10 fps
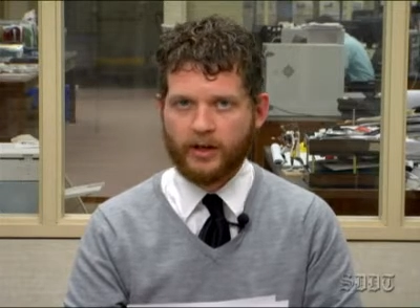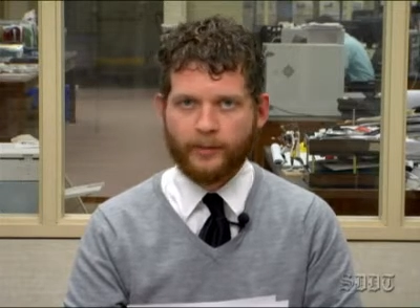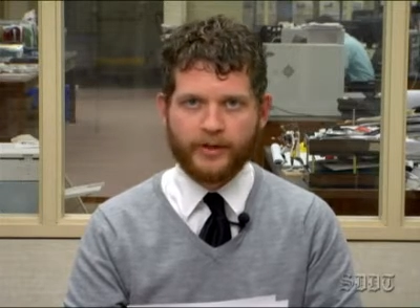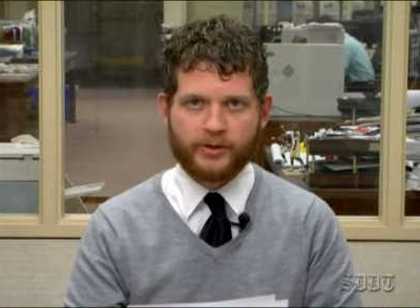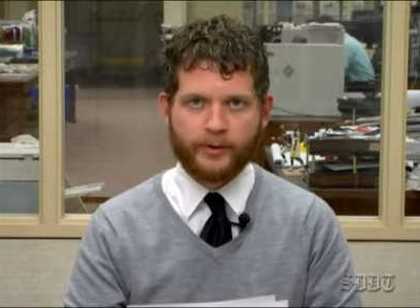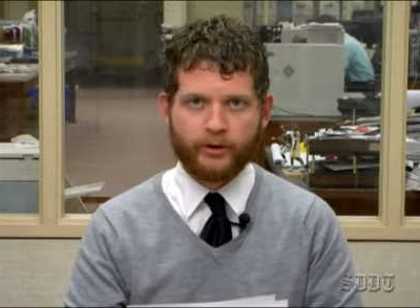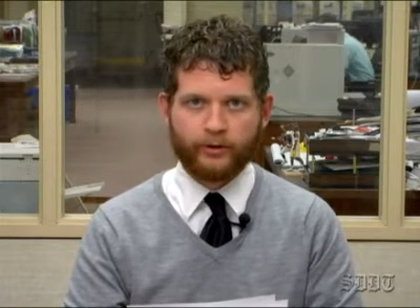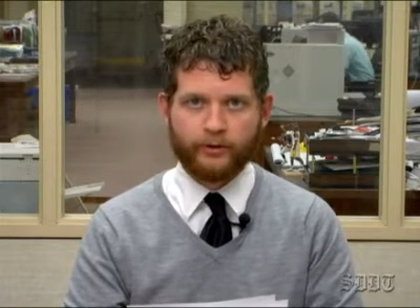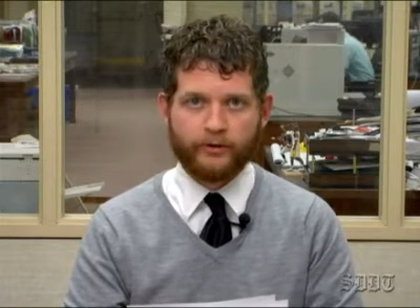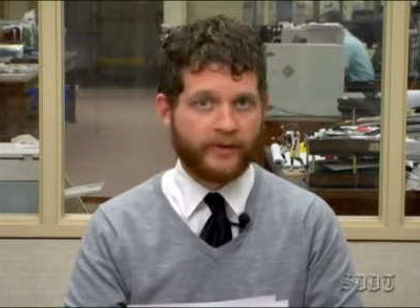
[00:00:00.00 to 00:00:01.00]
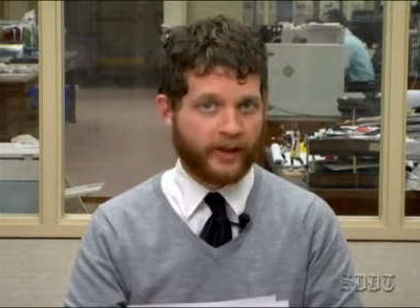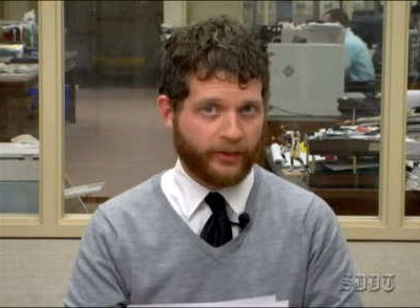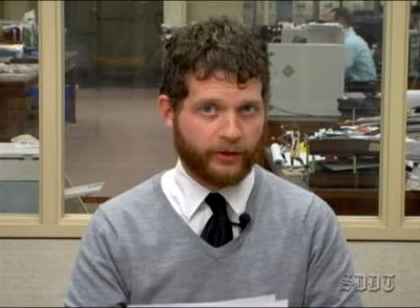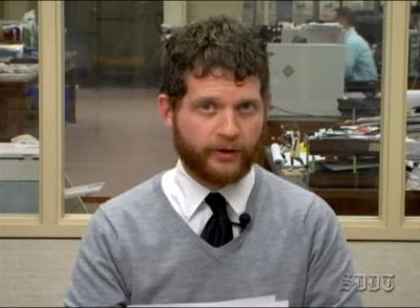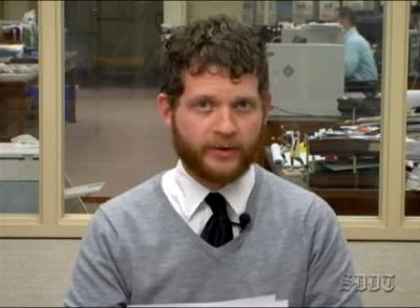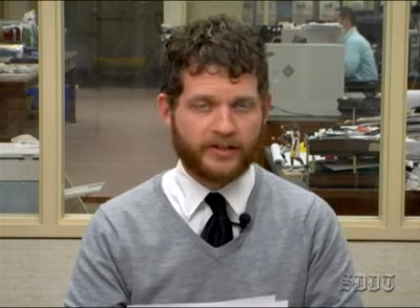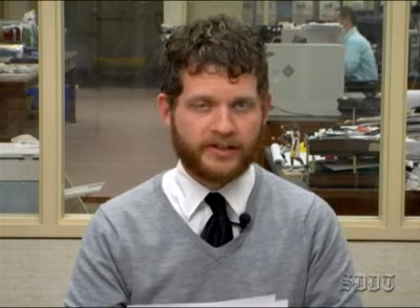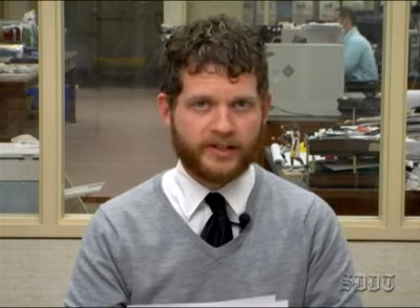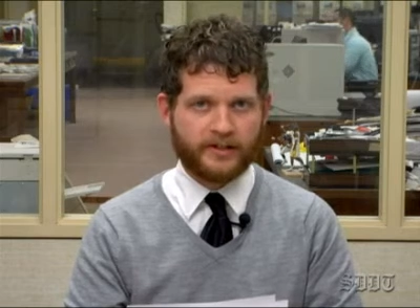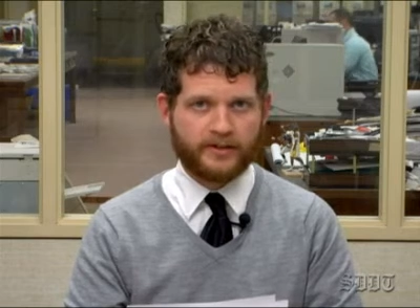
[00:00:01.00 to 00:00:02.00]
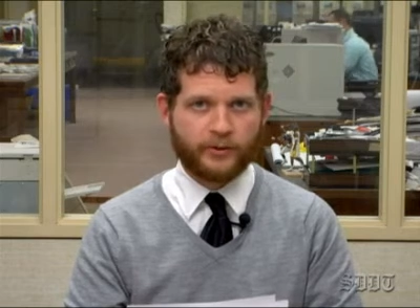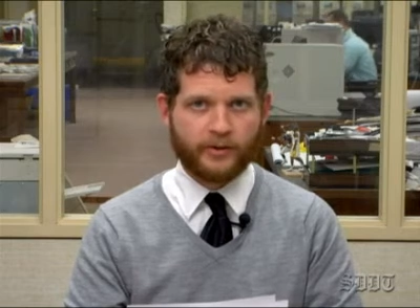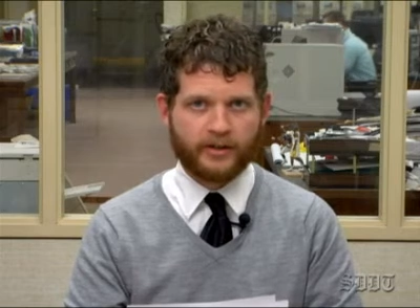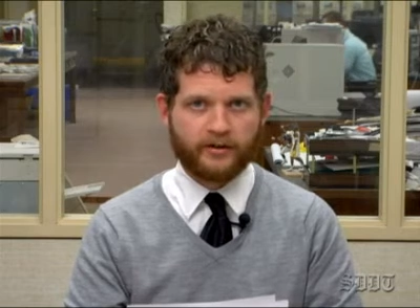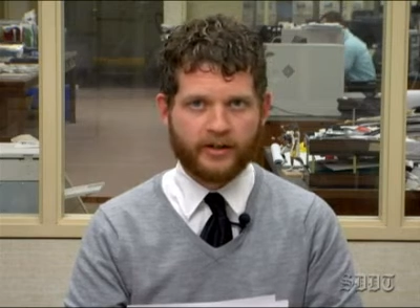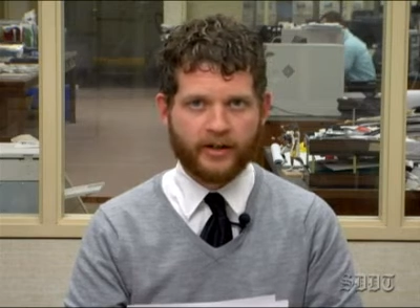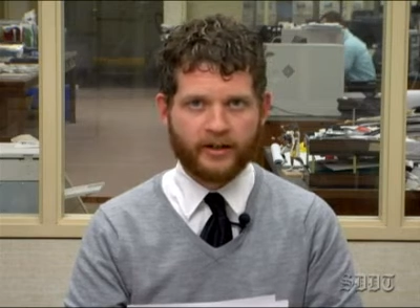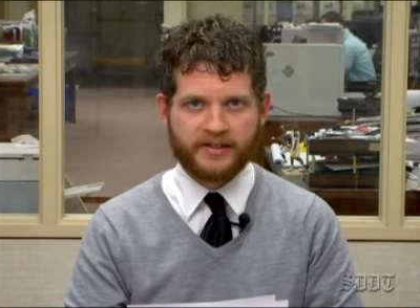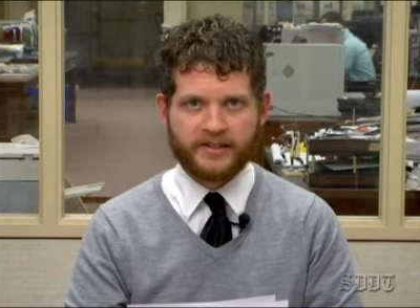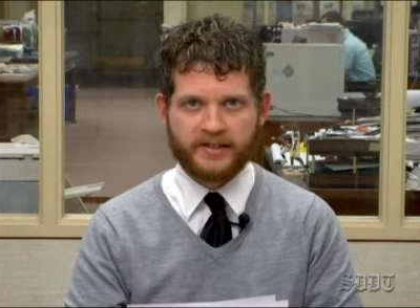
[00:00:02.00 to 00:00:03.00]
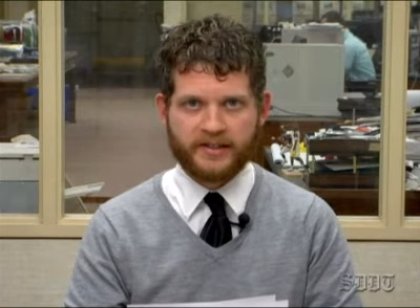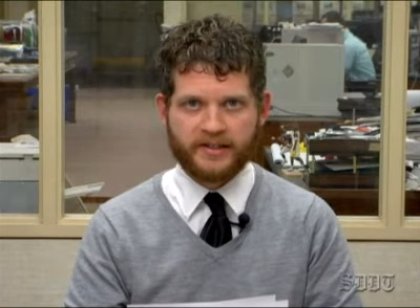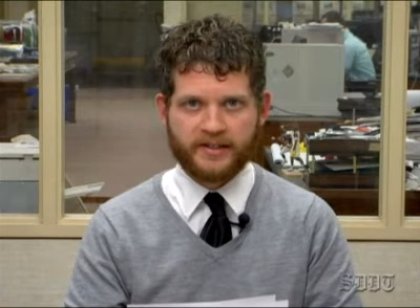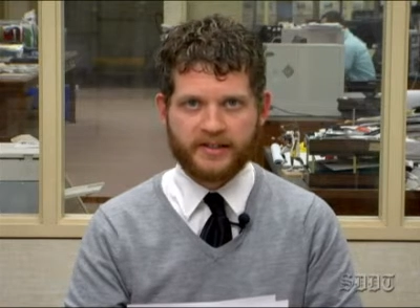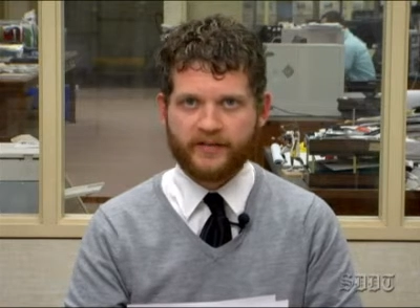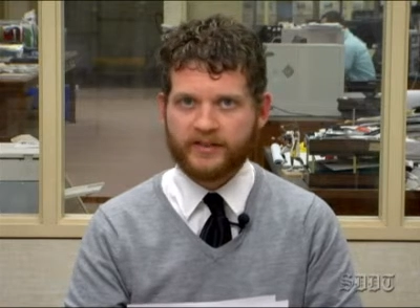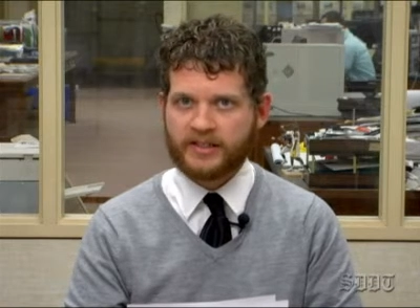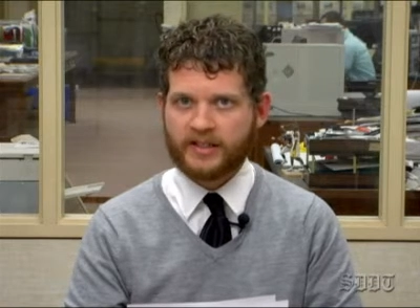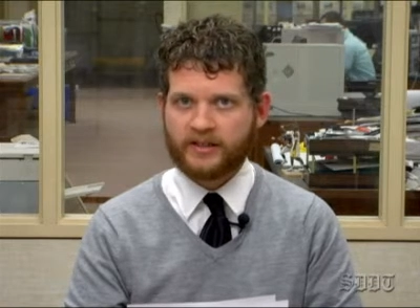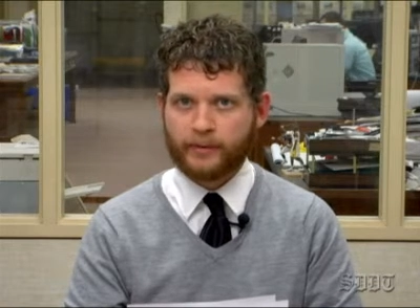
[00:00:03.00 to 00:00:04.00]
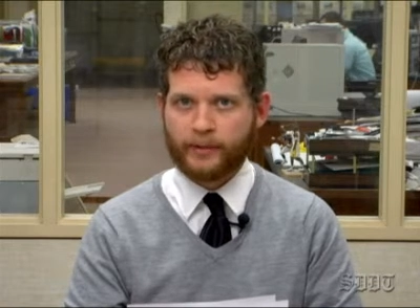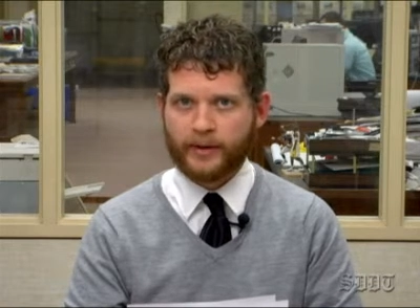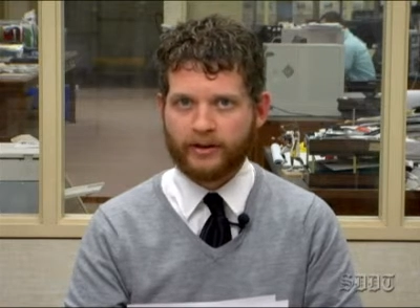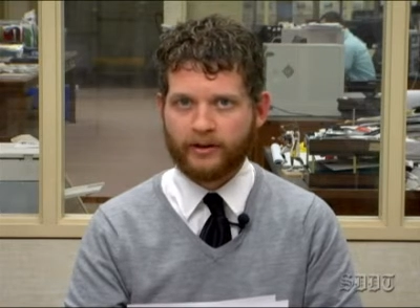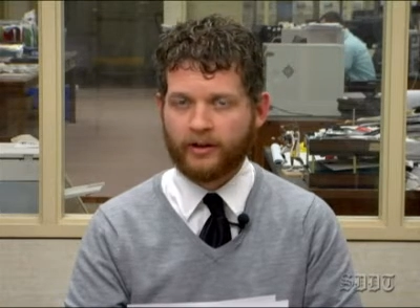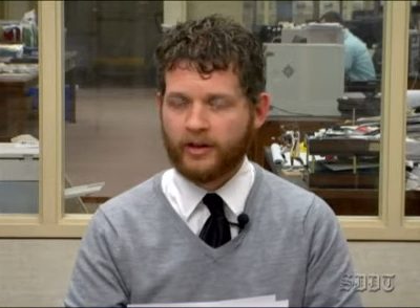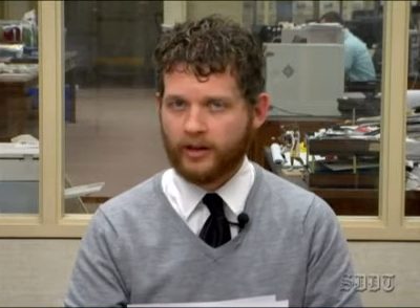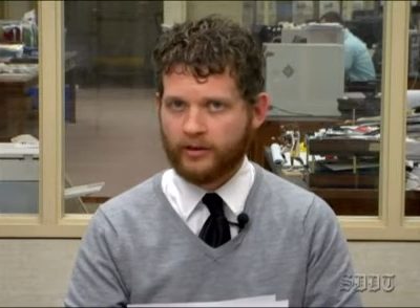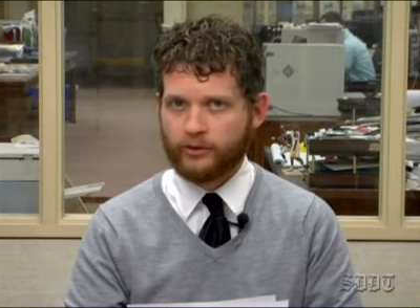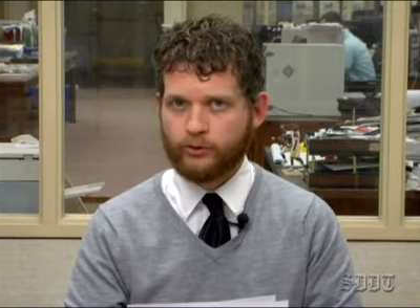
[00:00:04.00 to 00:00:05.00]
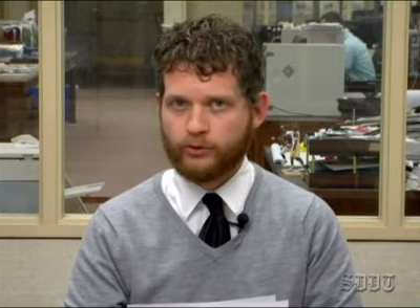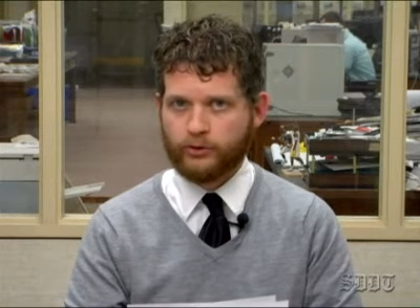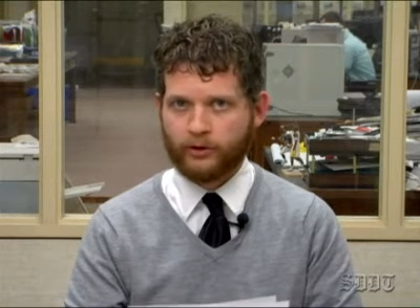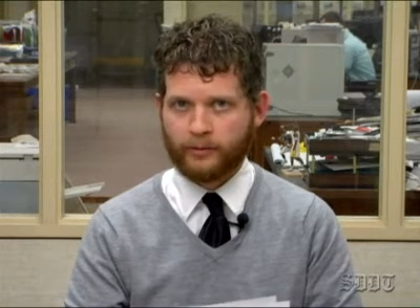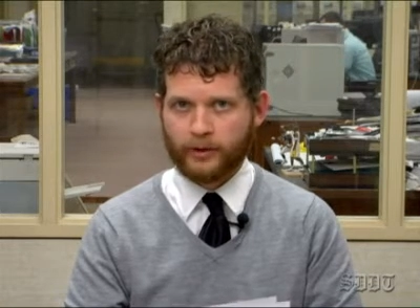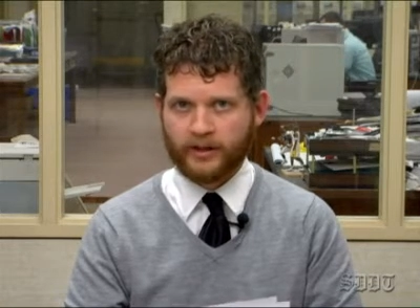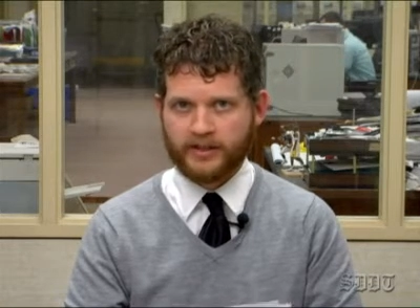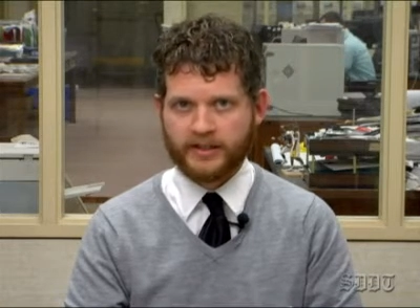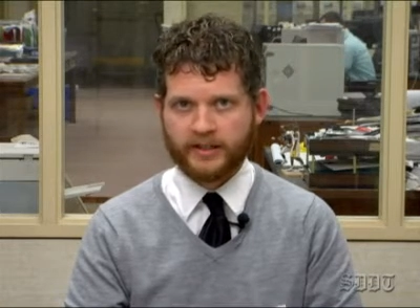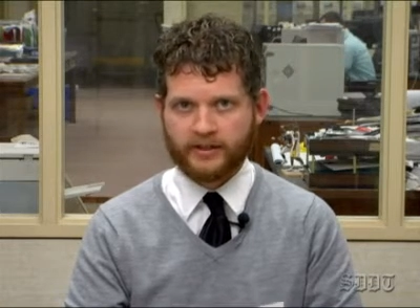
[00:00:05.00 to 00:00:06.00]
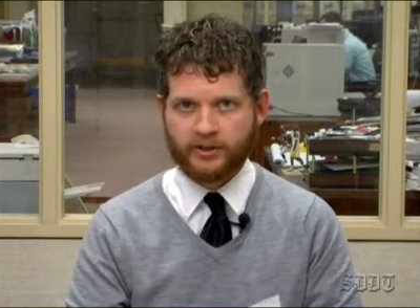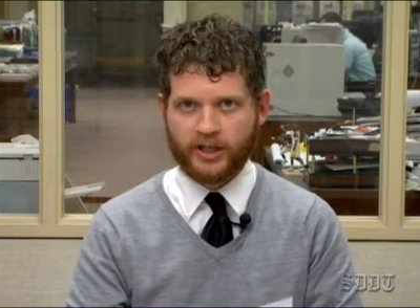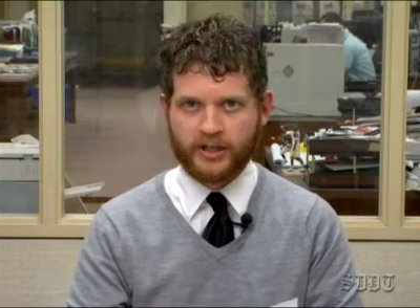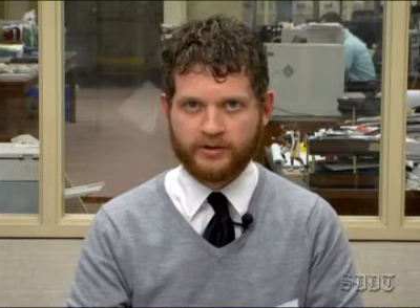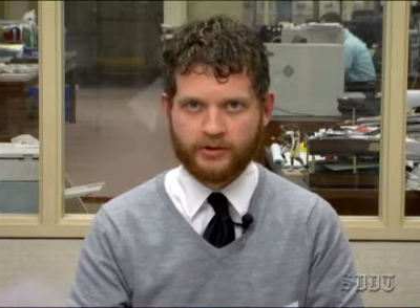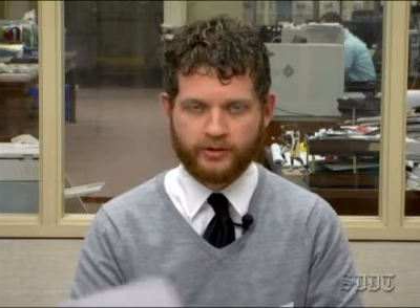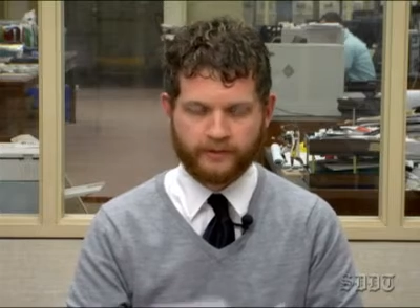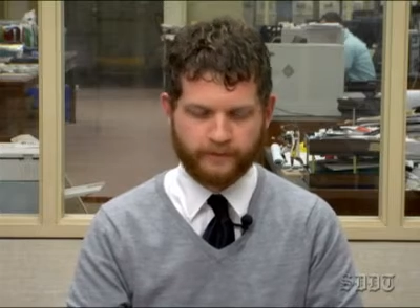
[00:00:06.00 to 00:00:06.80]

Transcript: Benchmark crude fell 31 cents to $100.67 per barrel on the New York Mercantile Exchange.